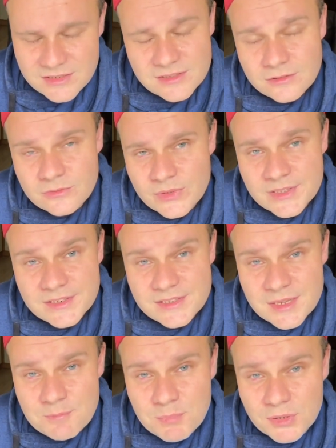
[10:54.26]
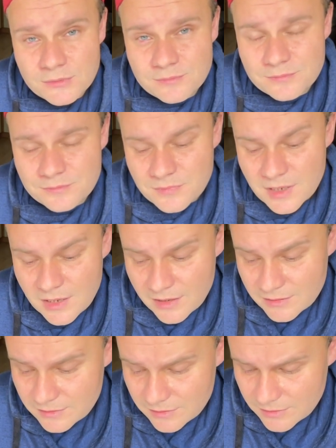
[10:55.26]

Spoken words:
is not really simple, and